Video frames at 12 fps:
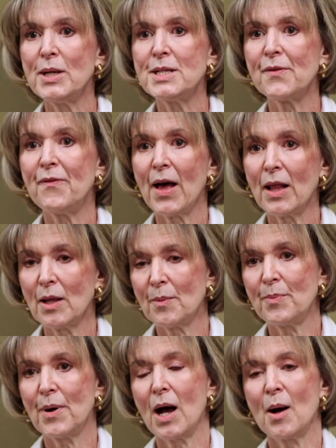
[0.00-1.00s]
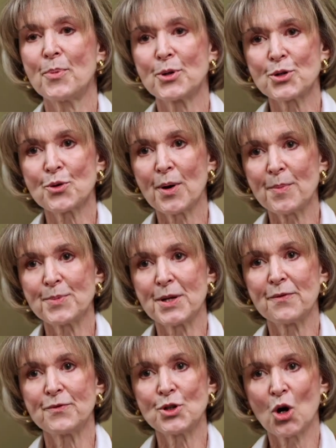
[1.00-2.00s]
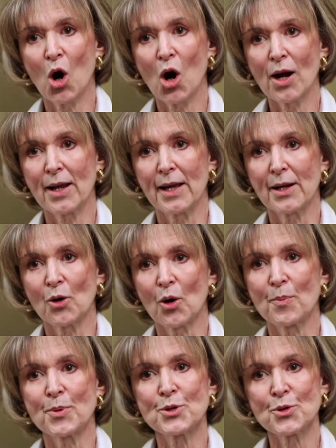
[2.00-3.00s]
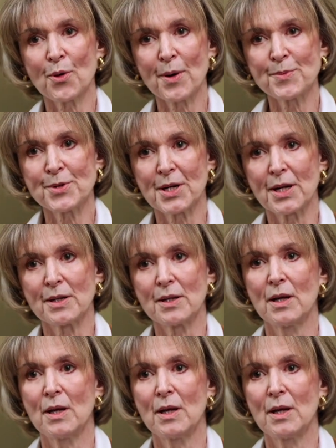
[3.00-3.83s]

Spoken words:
develop a prescriptive target or prescription